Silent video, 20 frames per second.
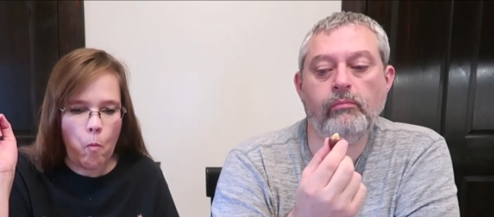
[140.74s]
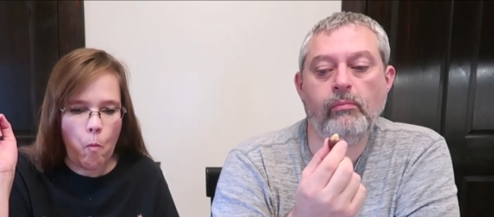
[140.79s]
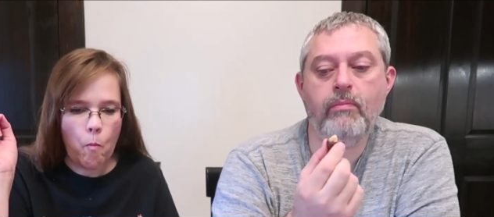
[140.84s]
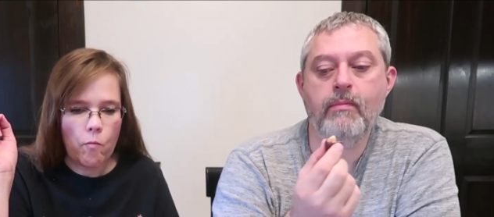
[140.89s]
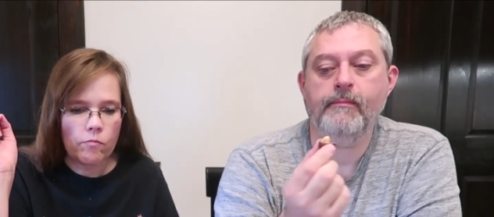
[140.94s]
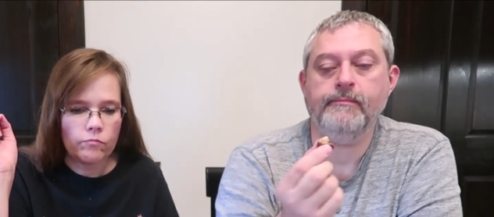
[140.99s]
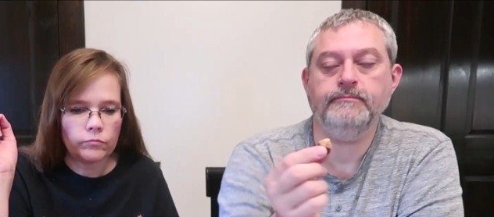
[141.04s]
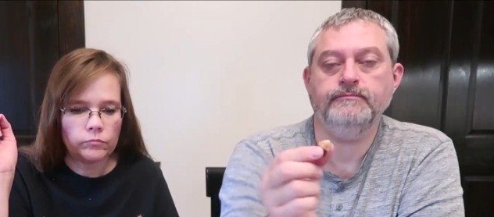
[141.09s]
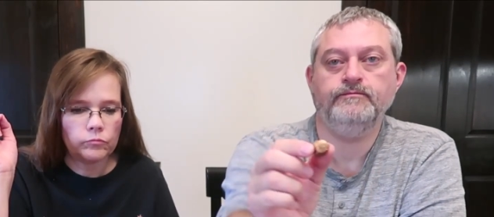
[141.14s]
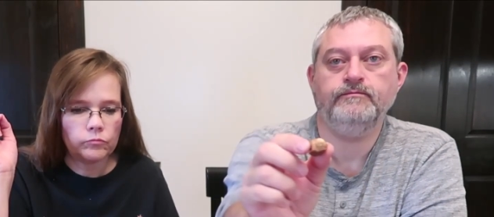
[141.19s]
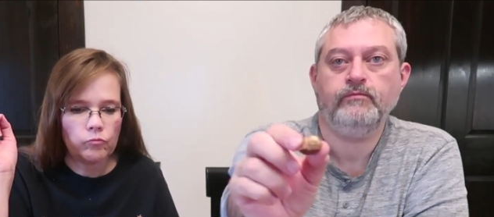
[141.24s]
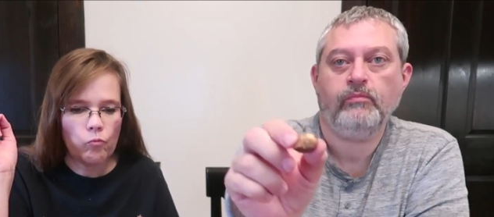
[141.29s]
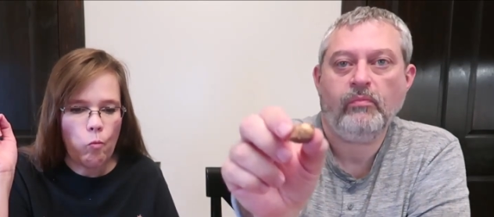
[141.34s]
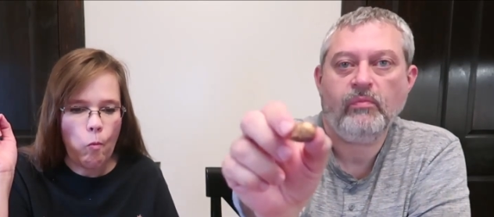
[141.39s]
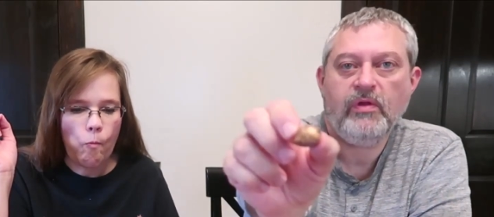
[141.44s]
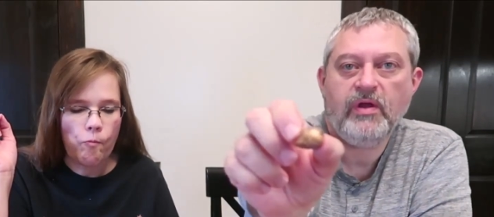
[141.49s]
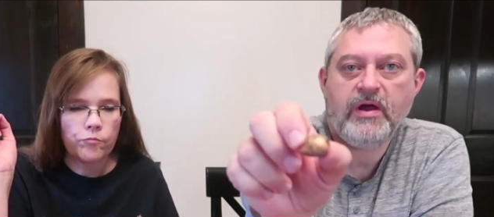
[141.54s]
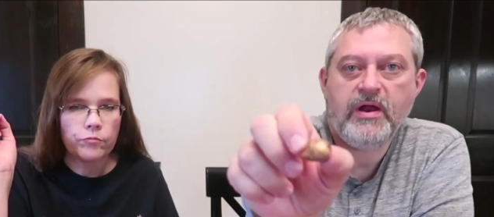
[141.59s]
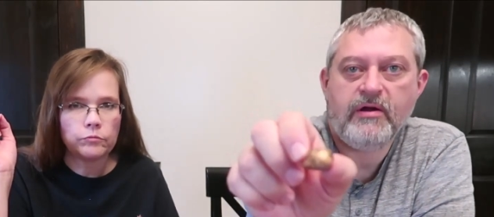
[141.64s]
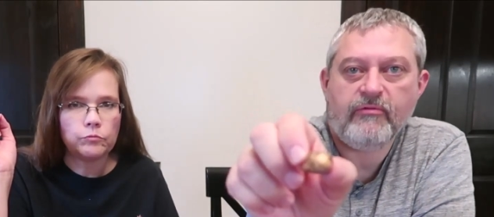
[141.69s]
Speaker 1: Mmm,
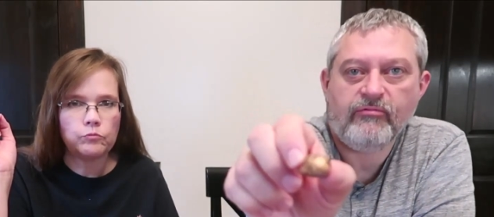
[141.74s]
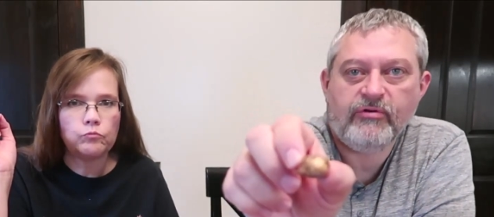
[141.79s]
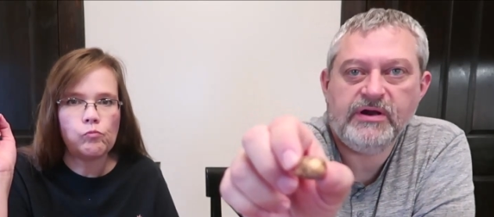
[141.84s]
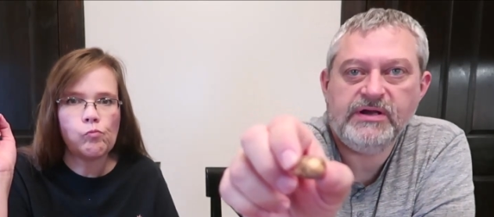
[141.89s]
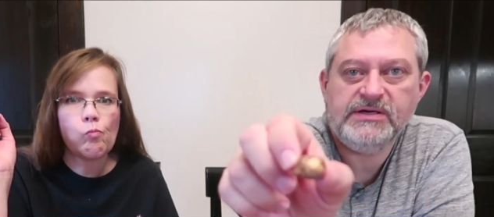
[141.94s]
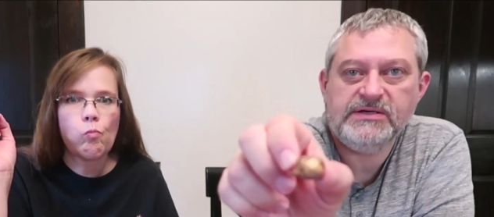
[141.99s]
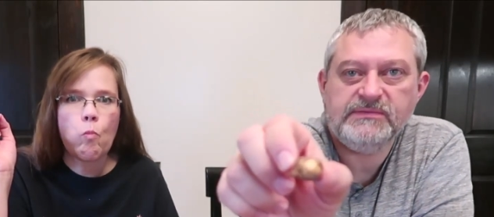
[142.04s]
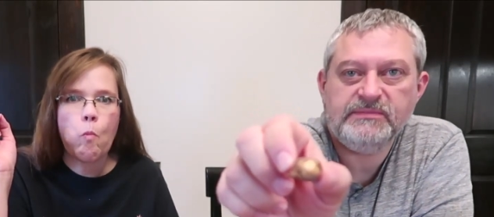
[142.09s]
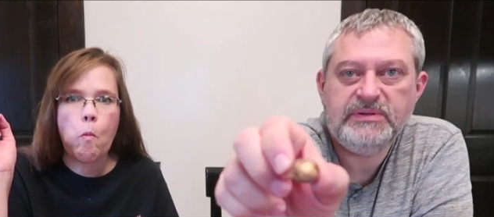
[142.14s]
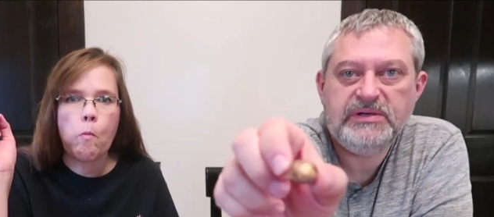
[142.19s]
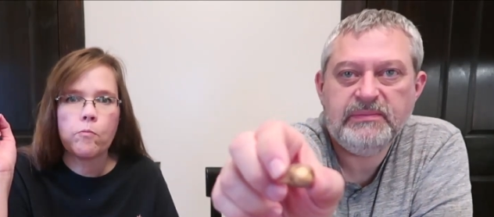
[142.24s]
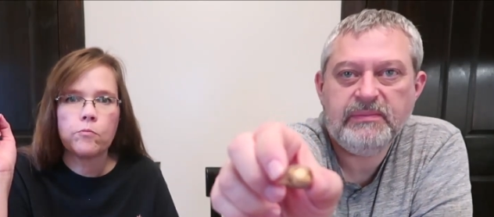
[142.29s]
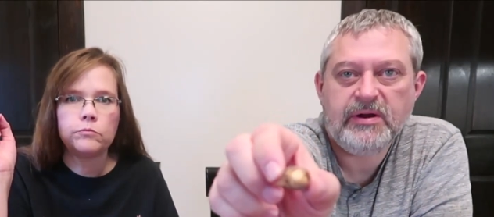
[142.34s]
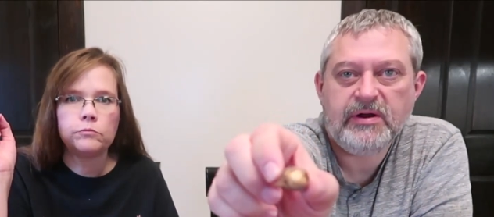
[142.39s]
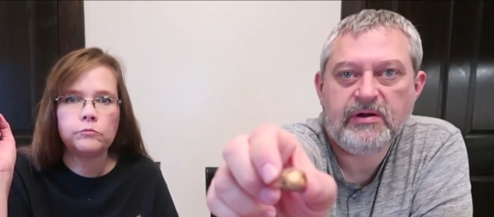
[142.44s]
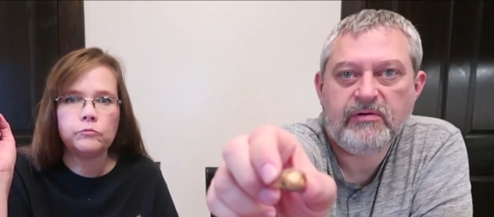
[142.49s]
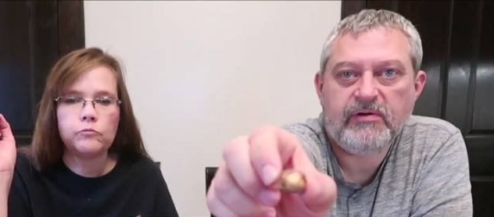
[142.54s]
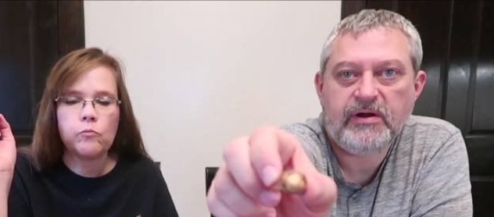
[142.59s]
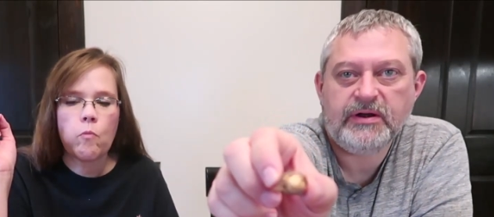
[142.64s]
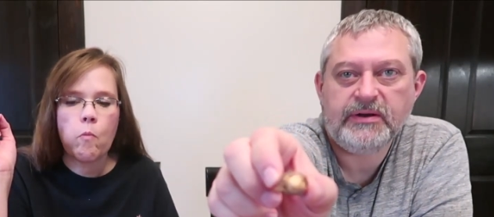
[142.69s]
they got a ring of peanut
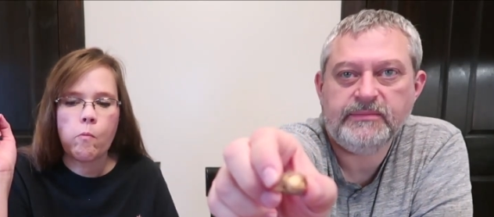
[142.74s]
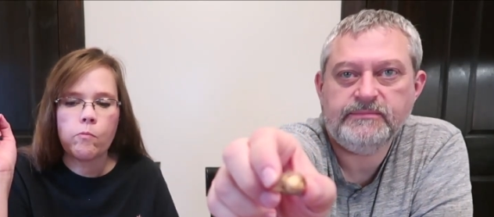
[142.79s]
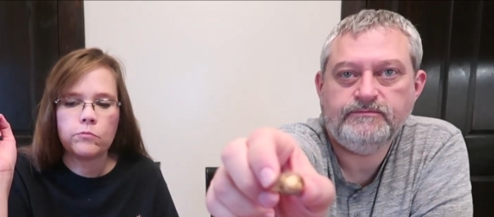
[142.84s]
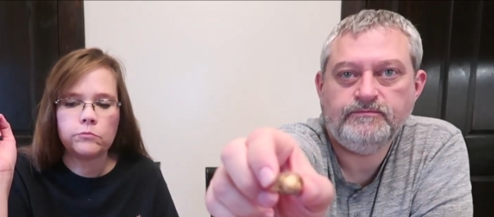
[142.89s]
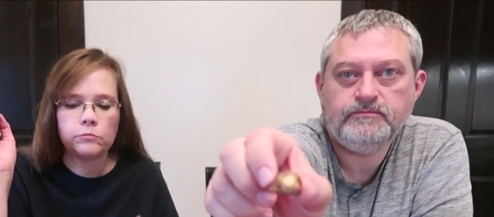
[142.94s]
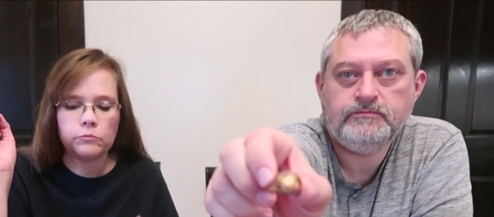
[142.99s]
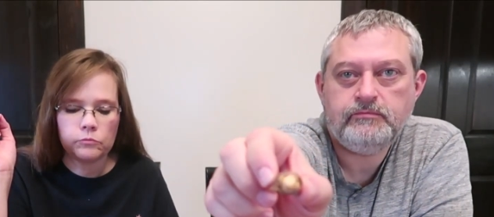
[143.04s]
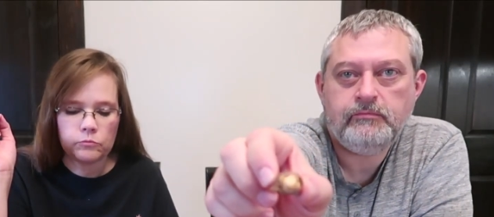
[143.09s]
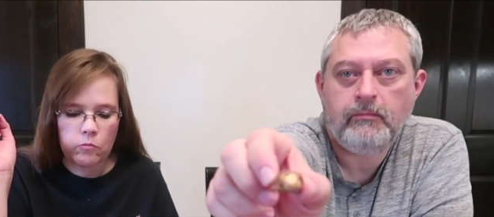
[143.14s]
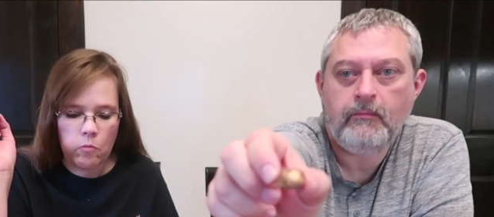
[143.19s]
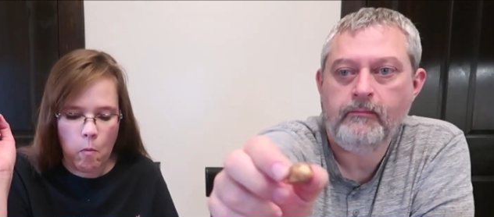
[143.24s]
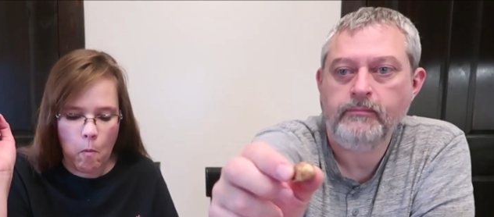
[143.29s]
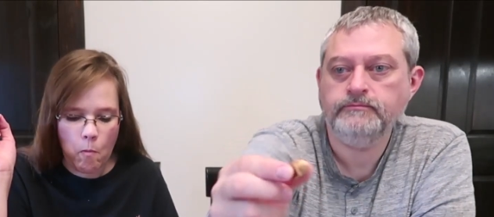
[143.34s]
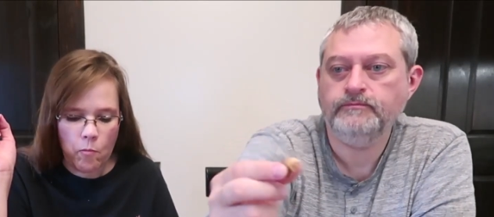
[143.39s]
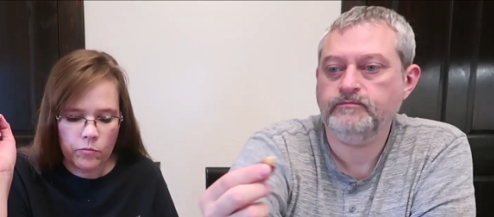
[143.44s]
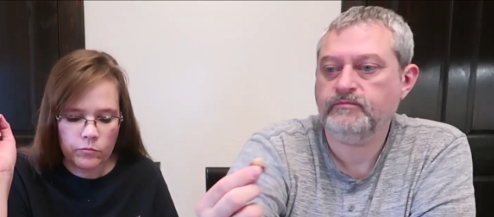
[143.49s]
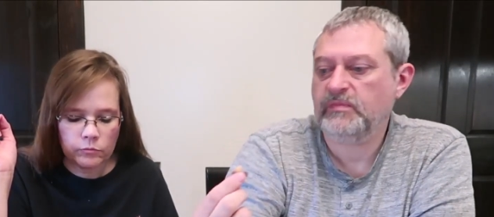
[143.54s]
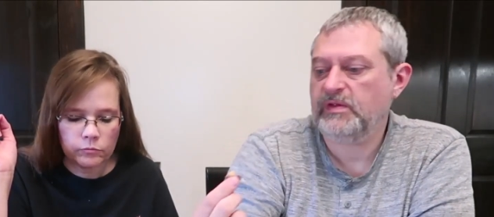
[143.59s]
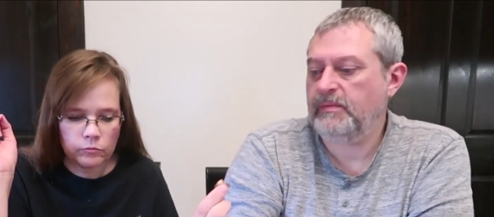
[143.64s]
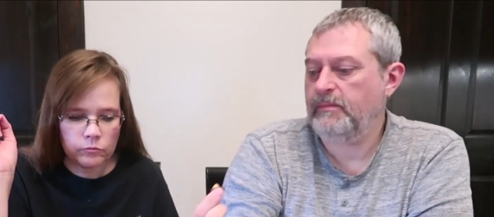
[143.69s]
butter around them.
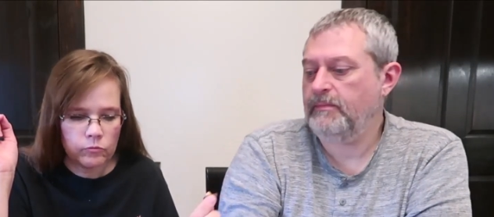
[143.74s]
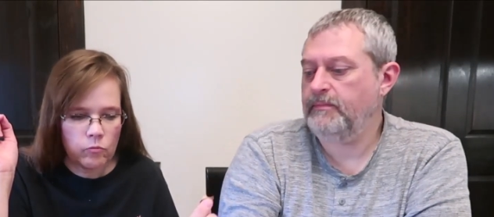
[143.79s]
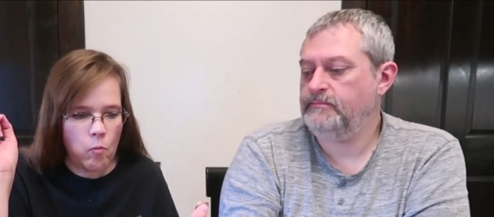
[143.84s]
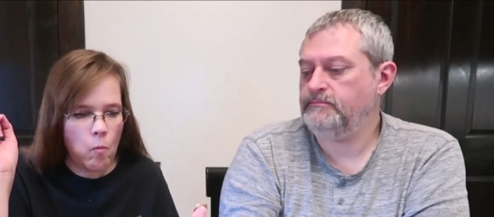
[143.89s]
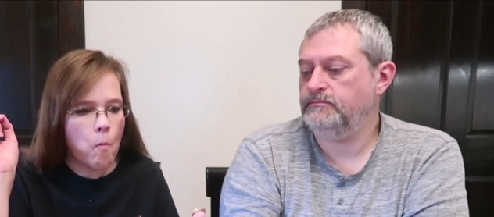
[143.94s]
See?